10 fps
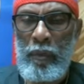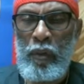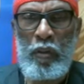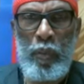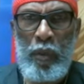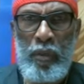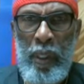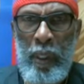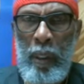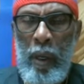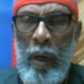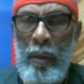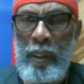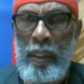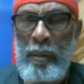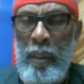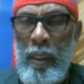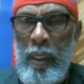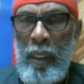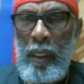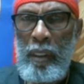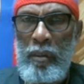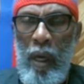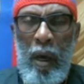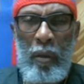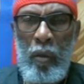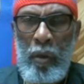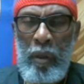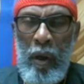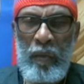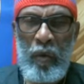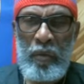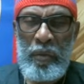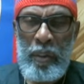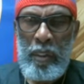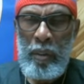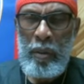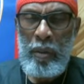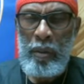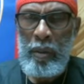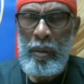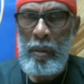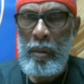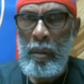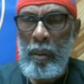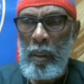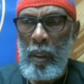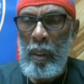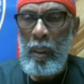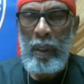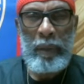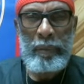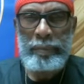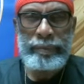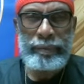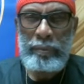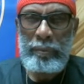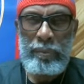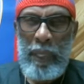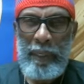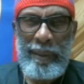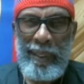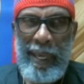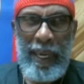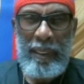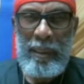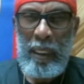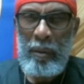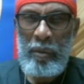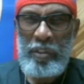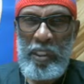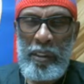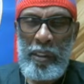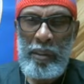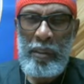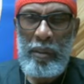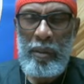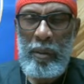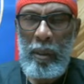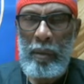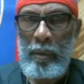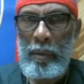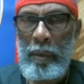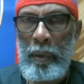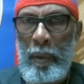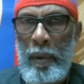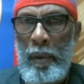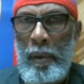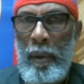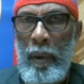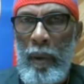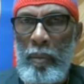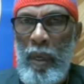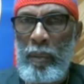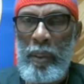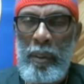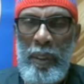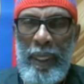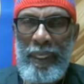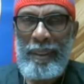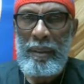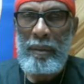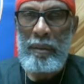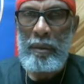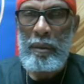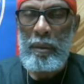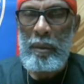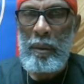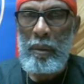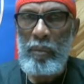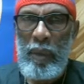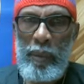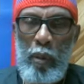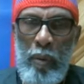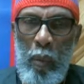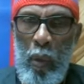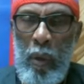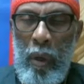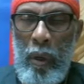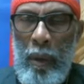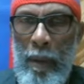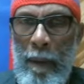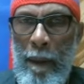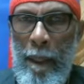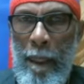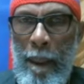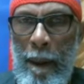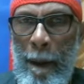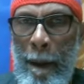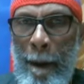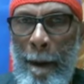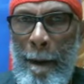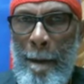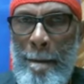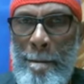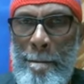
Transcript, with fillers: this person had called. He he's called on and off over the years, um, about the last I don't know ten years or so, uh, maybe a little less, maybe a little more. Um,